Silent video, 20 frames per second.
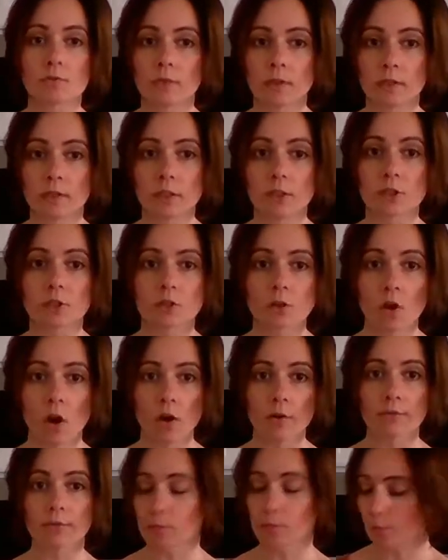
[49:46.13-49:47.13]
very
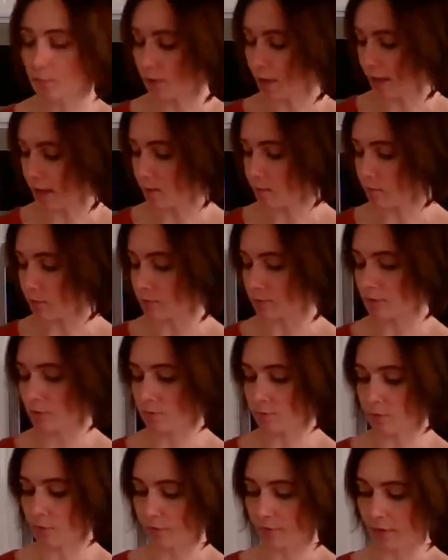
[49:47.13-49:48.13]
soft and pliable,
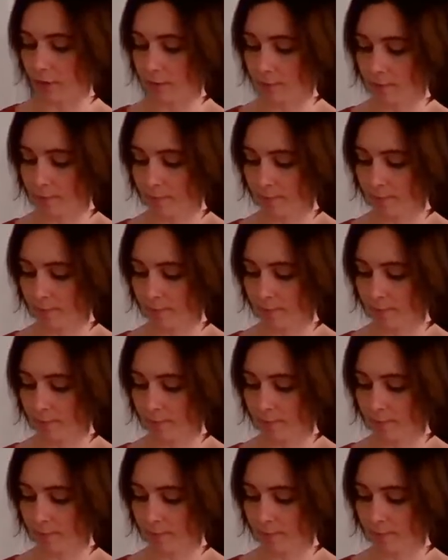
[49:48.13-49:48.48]
just perfect.